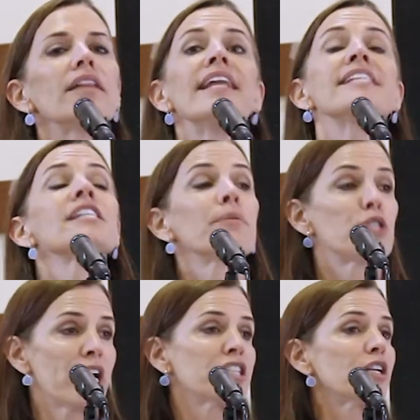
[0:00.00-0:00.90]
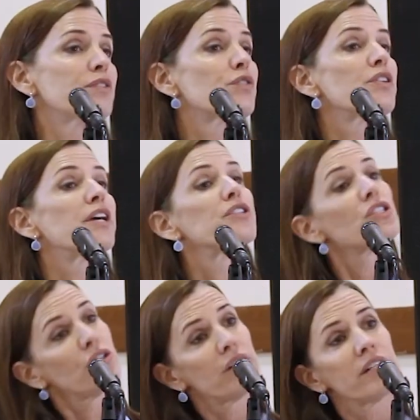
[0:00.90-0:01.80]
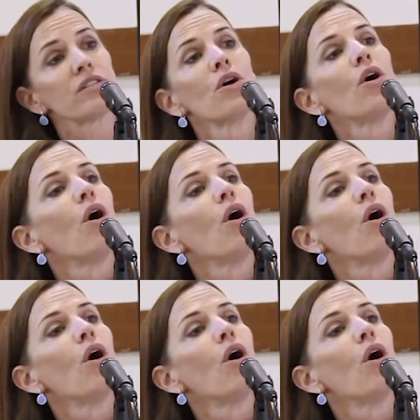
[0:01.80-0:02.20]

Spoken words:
lesson objectives for their students,